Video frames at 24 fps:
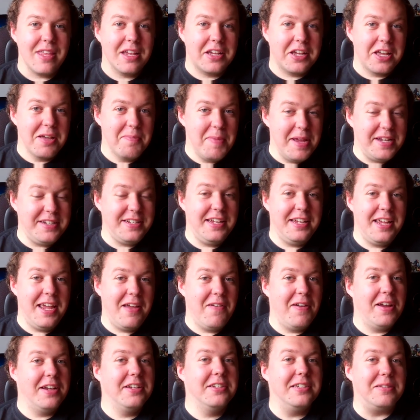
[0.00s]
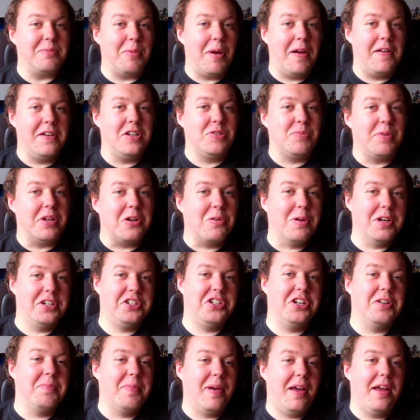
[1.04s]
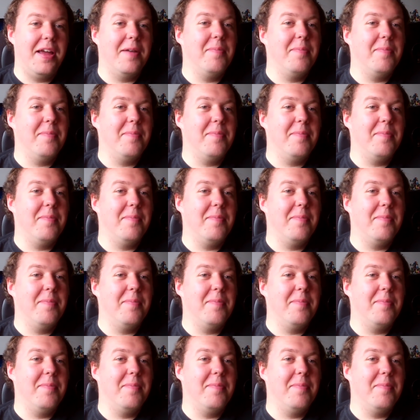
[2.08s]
committee hearings, where he's been questioned by